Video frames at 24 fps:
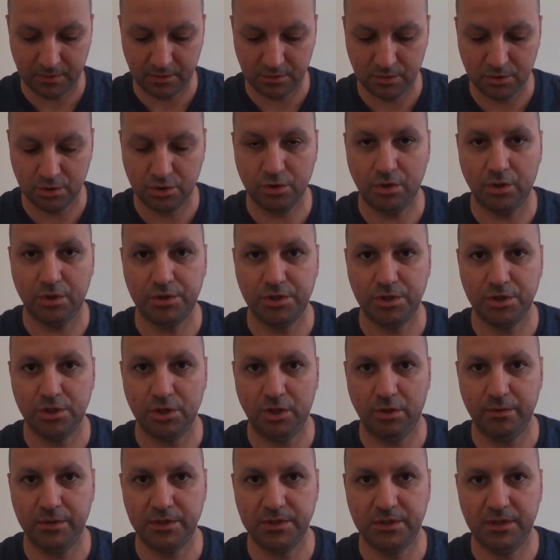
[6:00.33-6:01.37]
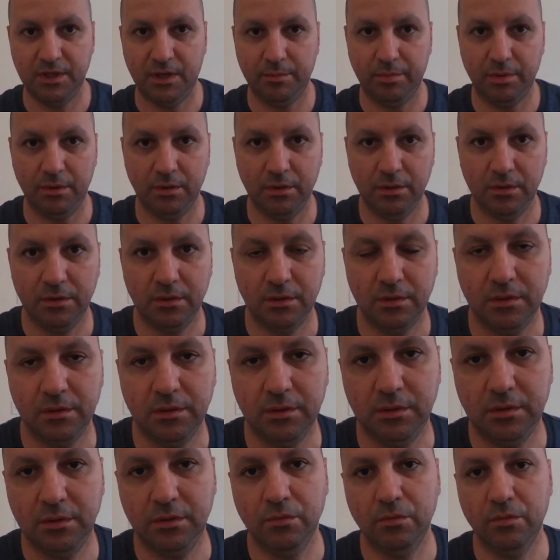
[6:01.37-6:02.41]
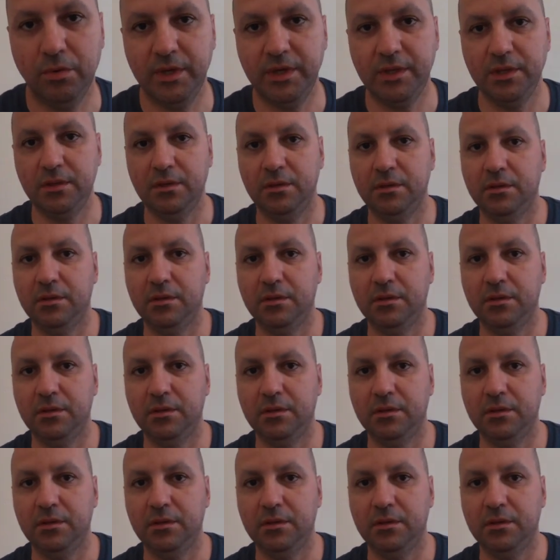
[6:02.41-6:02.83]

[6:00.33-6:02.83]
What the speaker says: Sauce is always double the weight